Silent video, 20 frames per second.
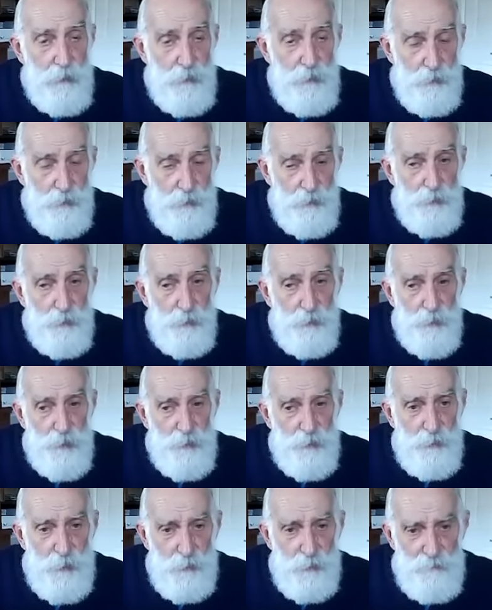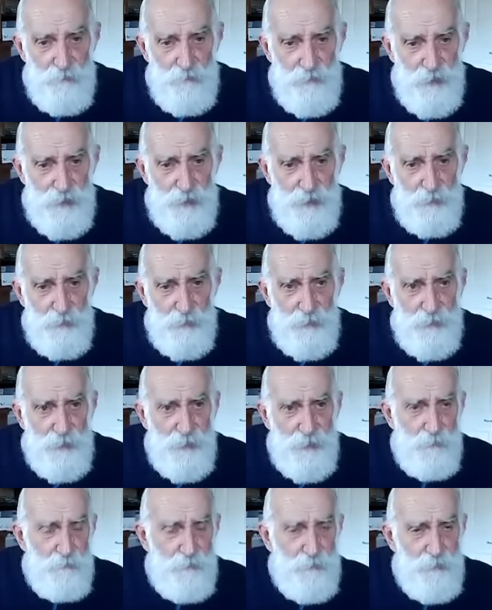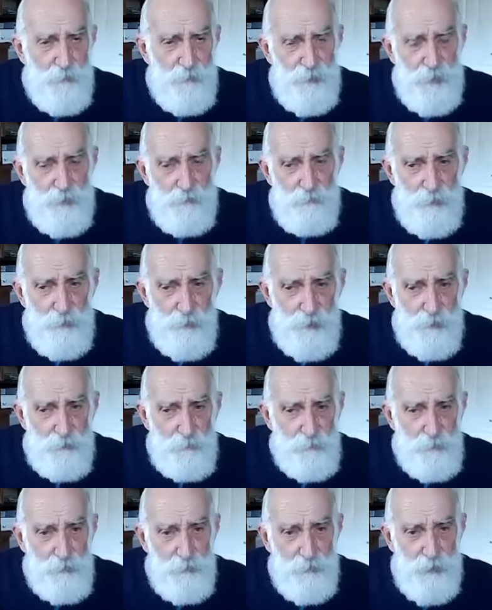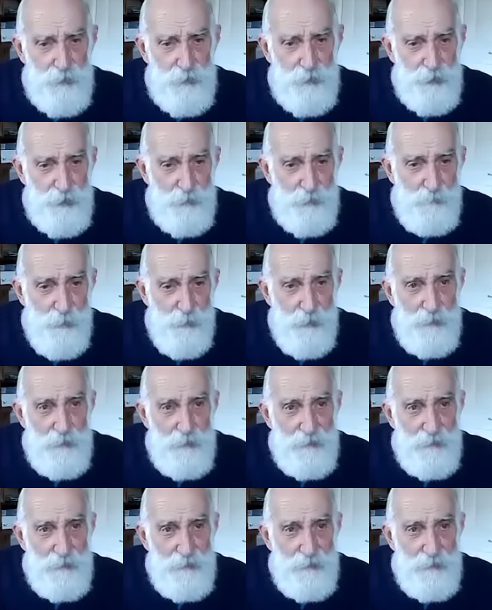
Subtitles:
know, it's always when I'm faced with an impossible question,